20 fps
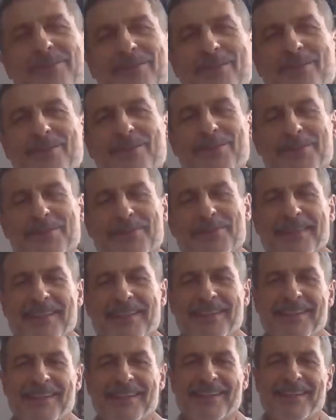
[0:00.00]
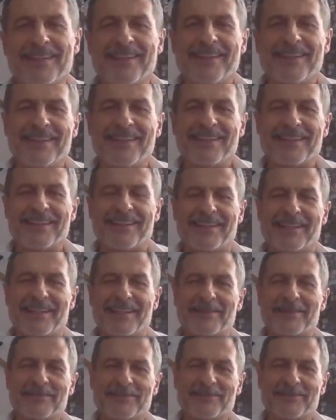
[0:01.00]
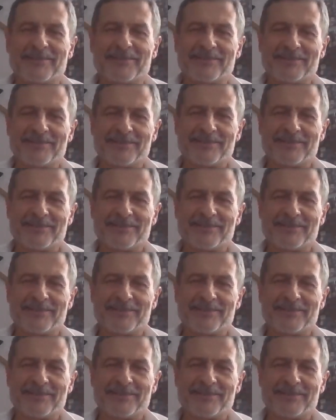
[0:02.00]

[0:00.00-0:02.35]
Thank you for you. Hi.